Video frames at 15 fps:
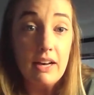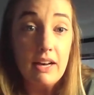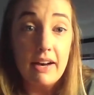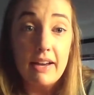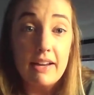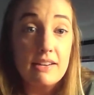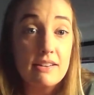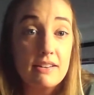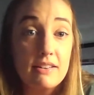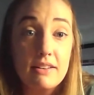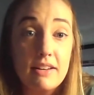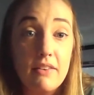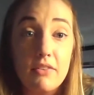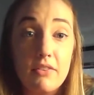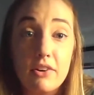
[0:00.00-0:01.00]
I'd
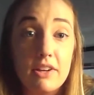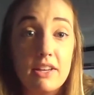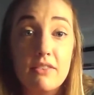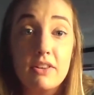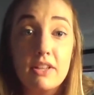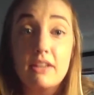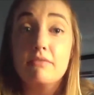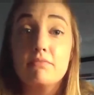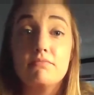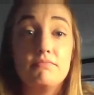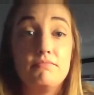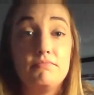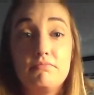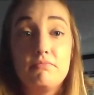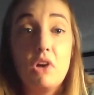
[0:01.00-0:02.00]
never even
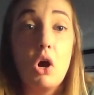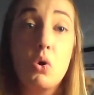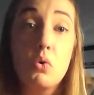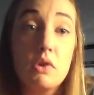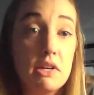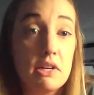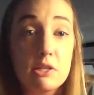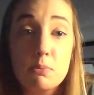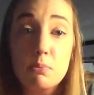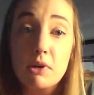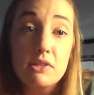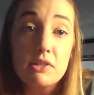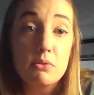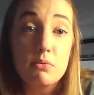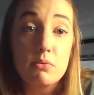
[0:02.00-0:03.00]
owned an
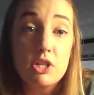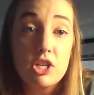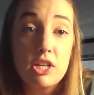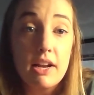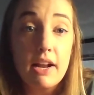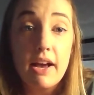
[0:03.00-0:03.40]
espresso machine.